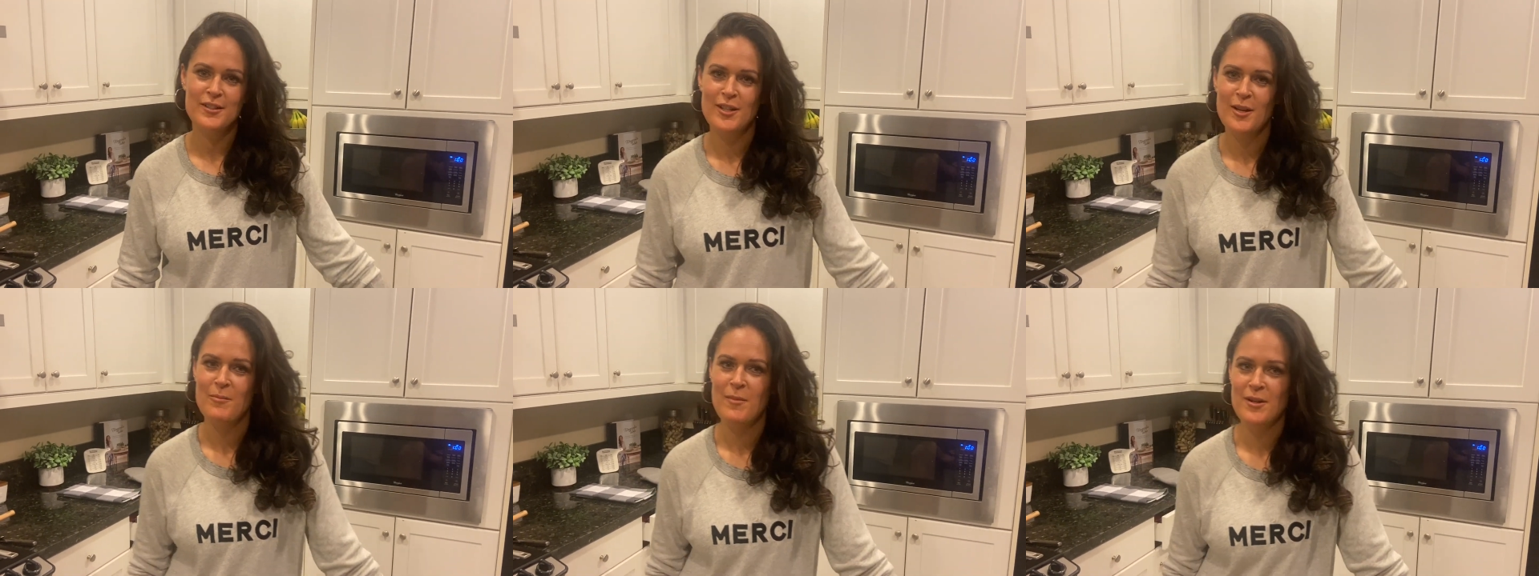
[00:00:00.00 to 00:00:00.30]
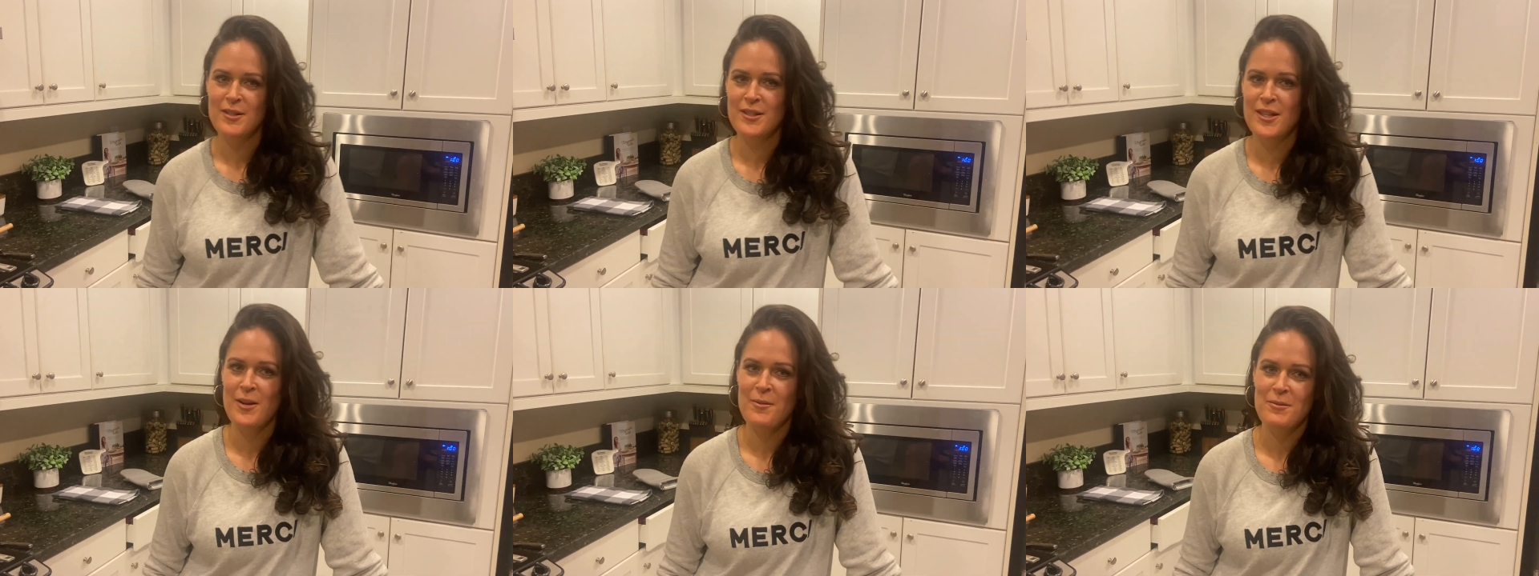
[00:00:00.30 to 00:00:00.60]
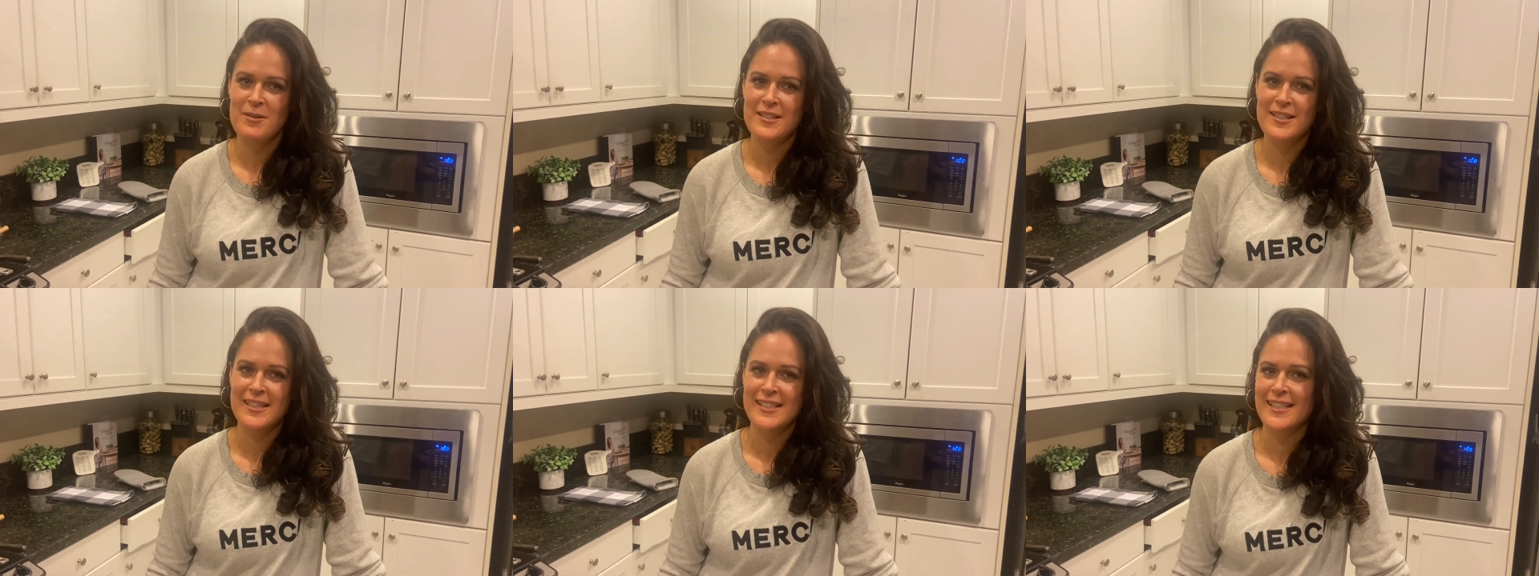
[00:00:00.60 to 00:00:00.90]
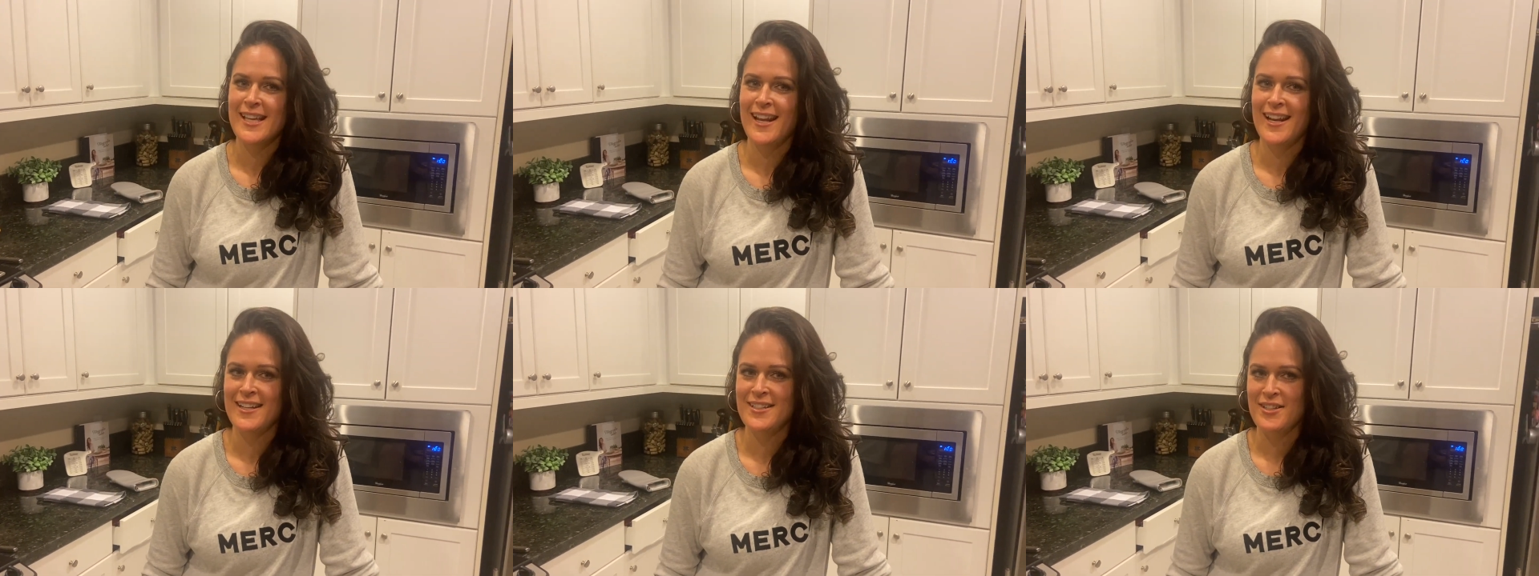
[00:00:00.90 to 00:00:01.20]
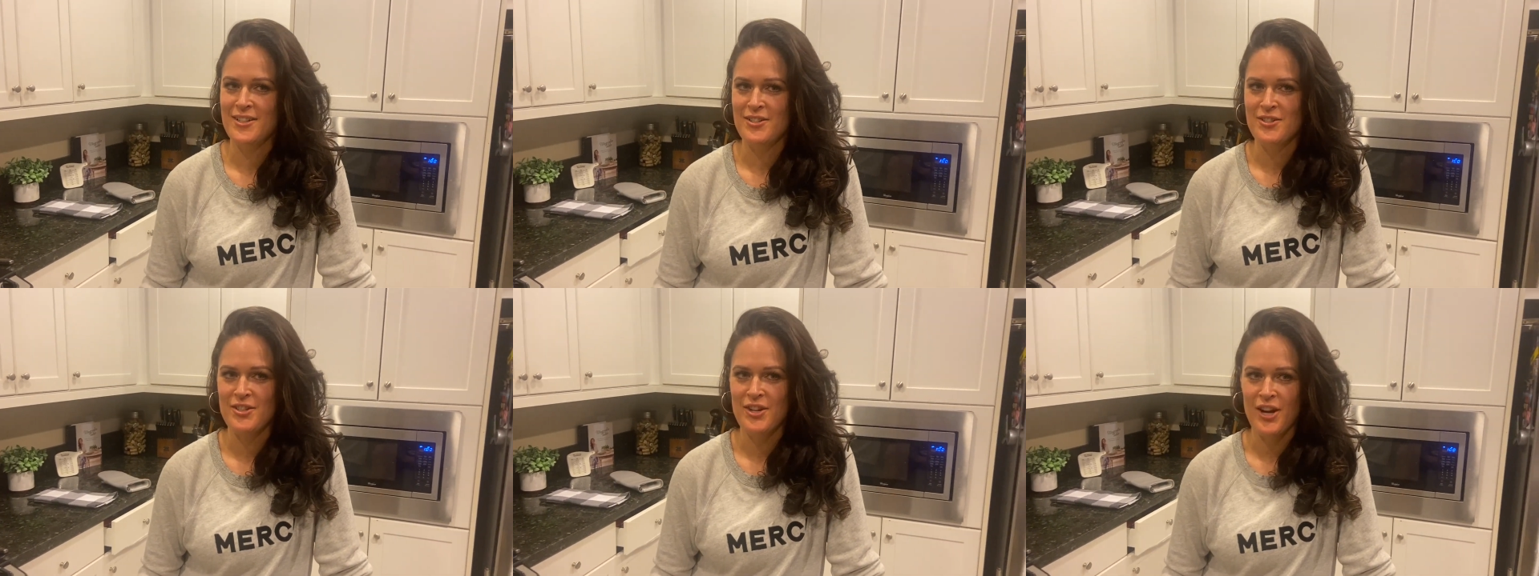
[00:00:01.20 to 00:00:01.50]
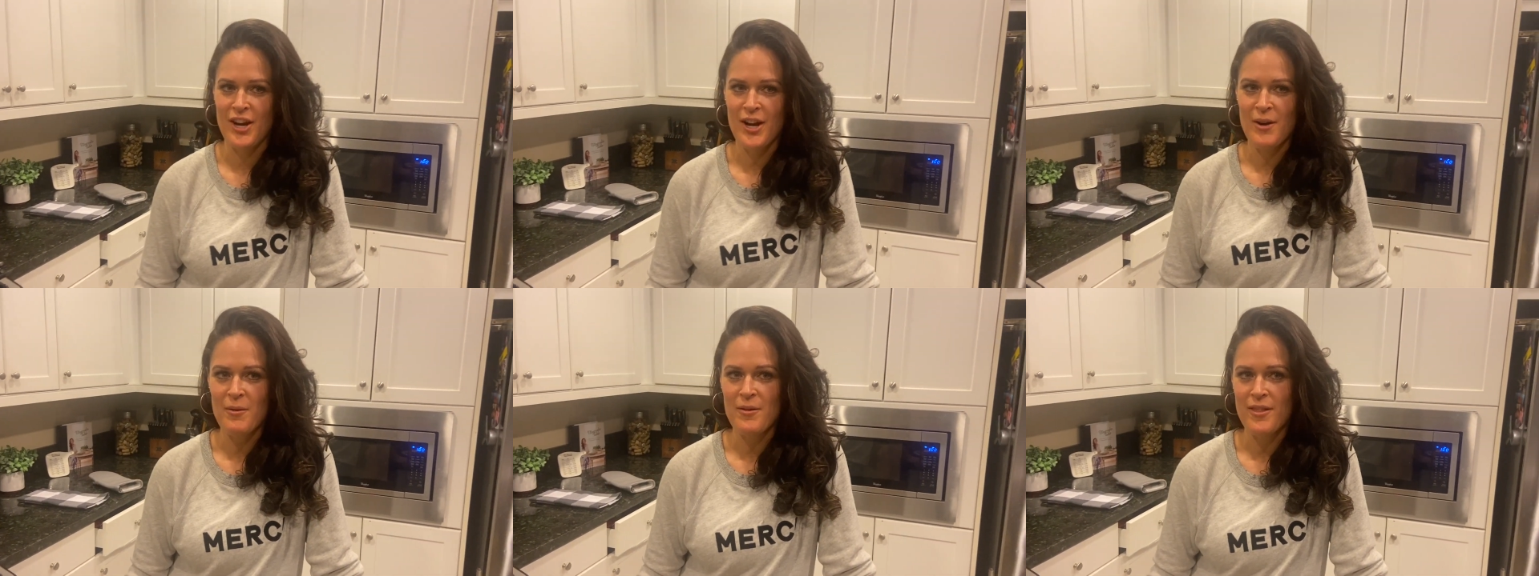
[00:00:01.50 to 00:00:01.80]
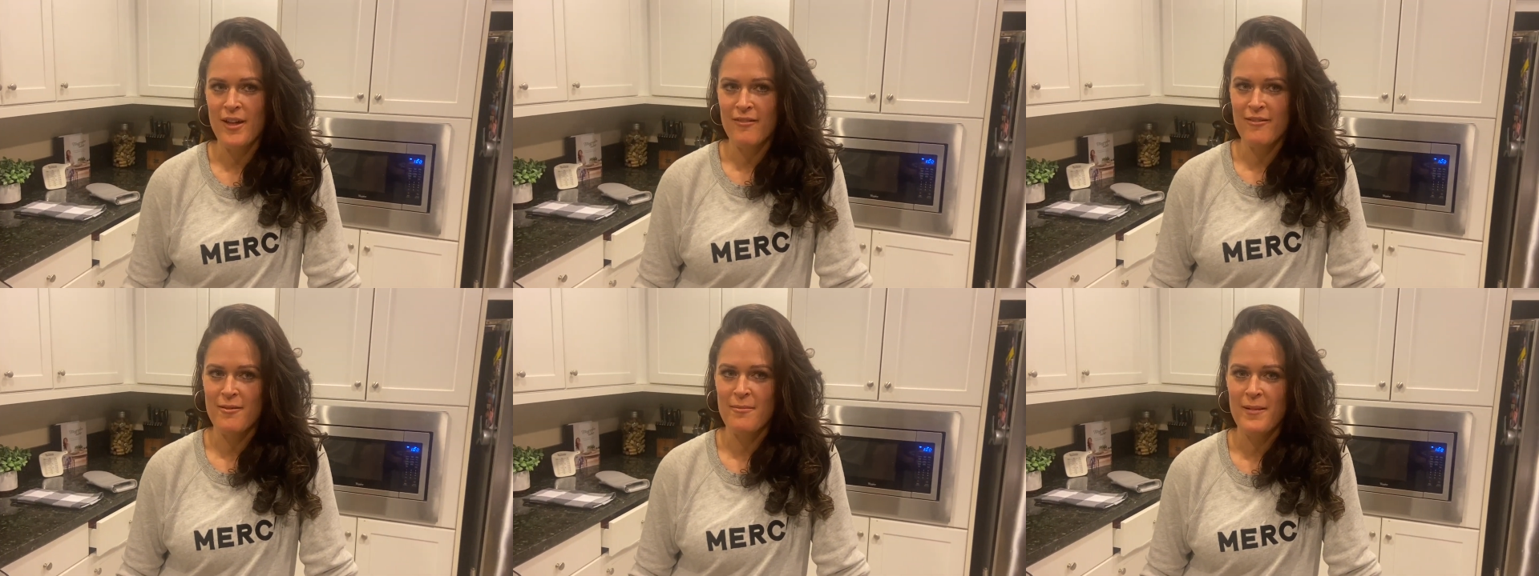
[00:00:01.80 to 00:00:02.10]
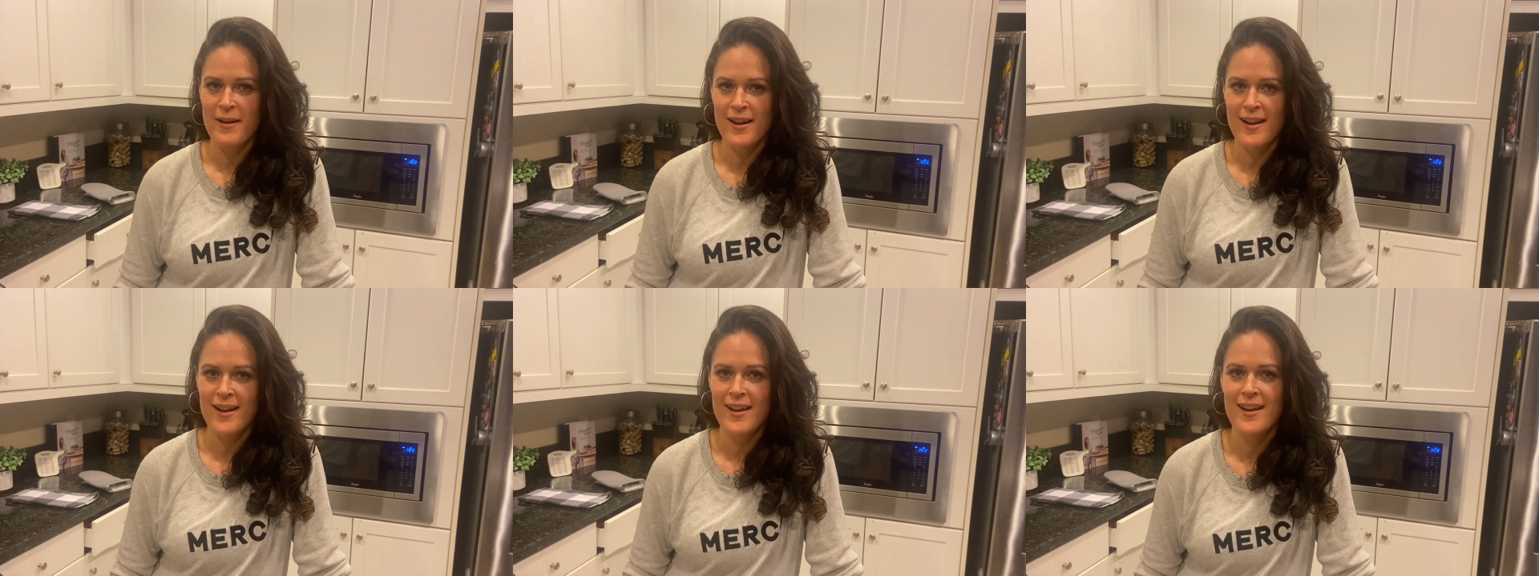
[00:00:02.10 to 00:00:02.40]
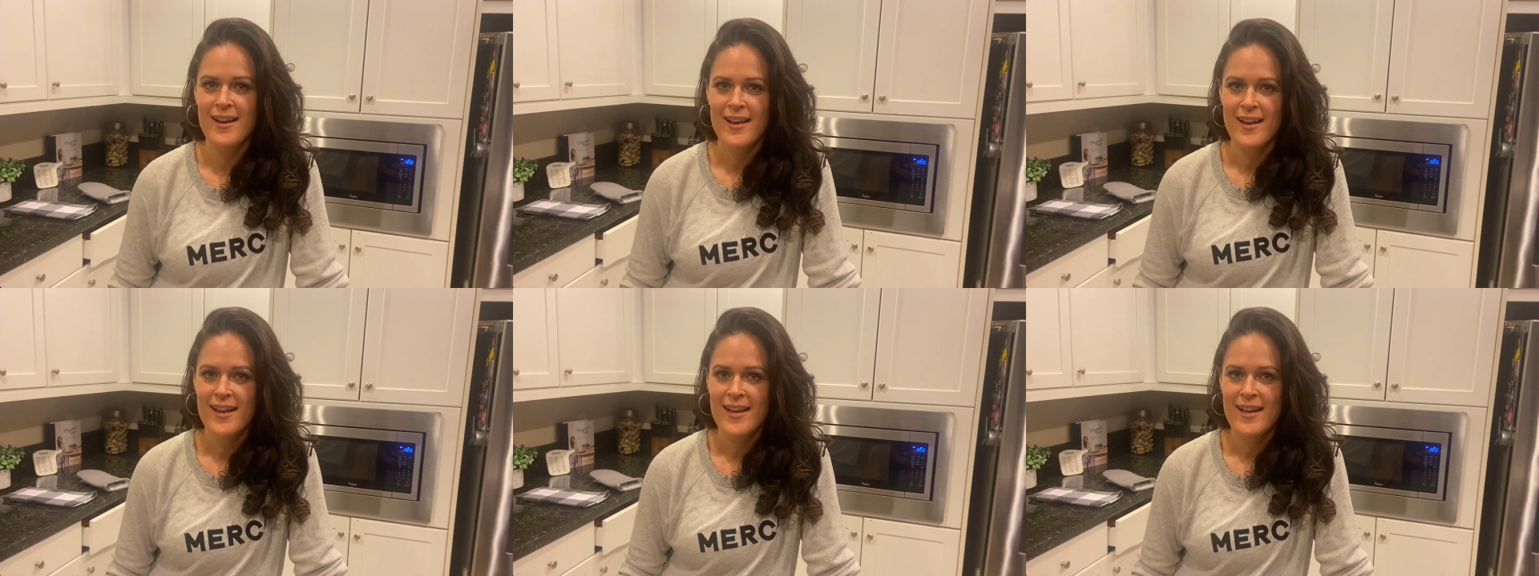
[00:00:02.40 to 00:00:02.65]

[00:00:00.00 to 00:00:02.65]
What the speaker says: so much that we decided to share it with everybody.